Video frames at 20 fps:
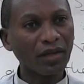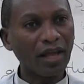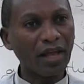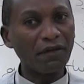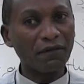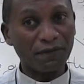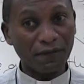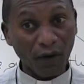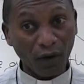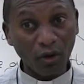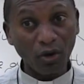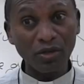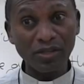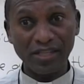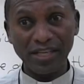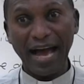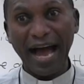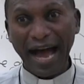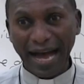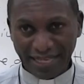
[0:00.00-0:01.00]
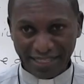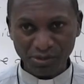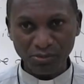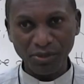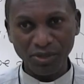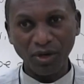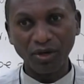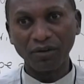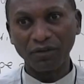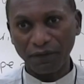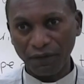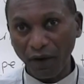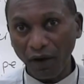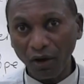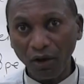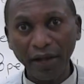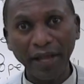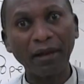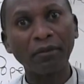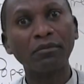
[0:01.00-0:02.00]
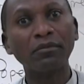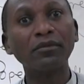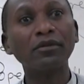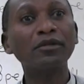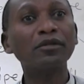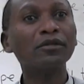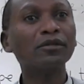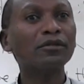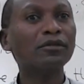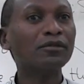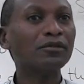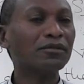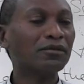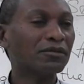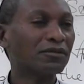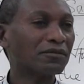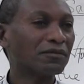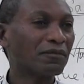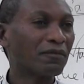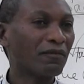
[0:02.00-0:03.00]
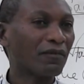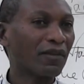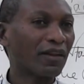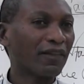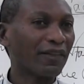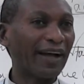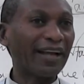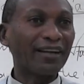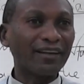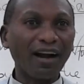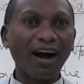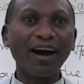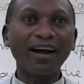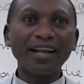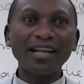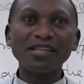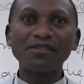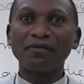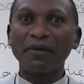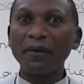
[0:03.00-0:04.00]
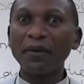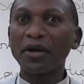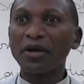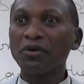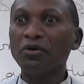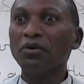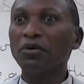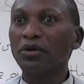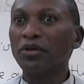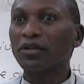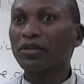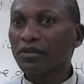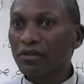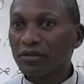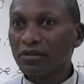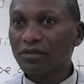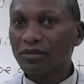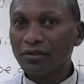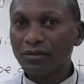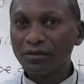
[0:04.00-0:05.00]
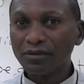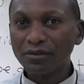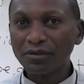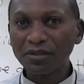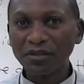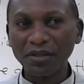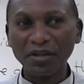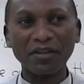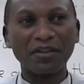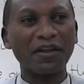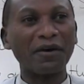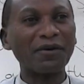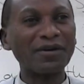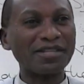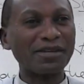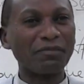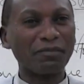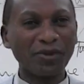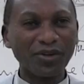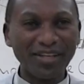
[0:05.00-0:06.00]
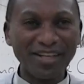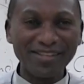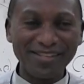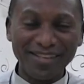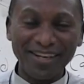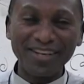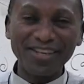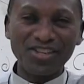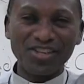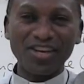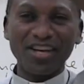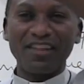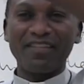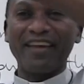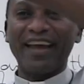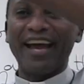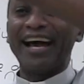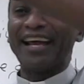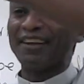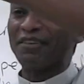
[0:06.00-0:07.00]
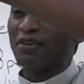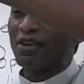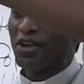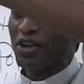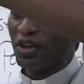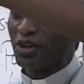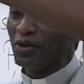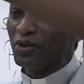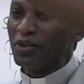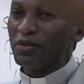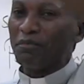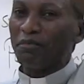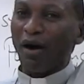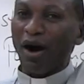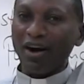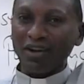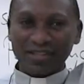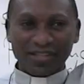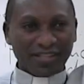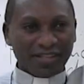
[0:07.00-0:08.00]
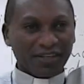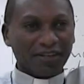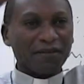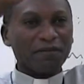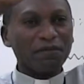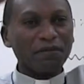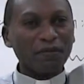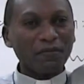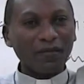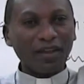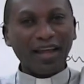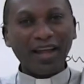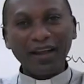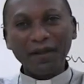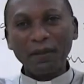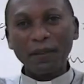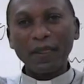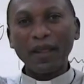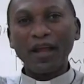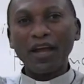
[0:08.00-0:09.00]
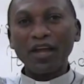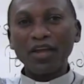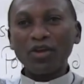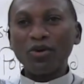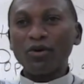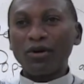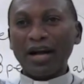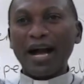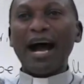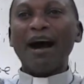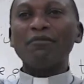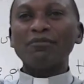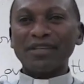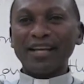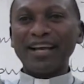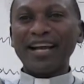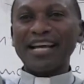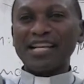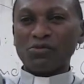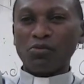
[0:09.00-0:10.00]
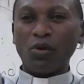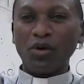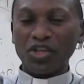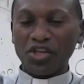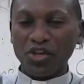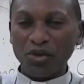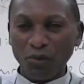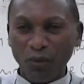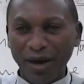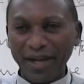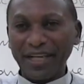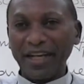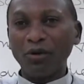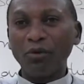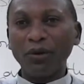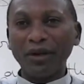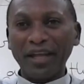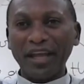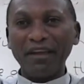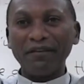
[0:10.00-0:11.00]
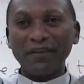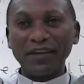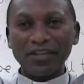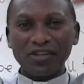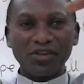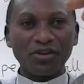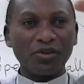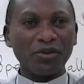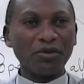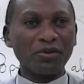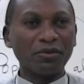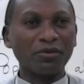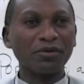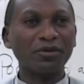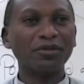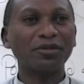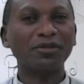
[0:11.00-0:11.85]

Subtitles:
He follows us, we don't follow him. That God is very good. There was a Protestant church, they had a huge poster. Okay? You come, tell us what you want, and we'll give it to you.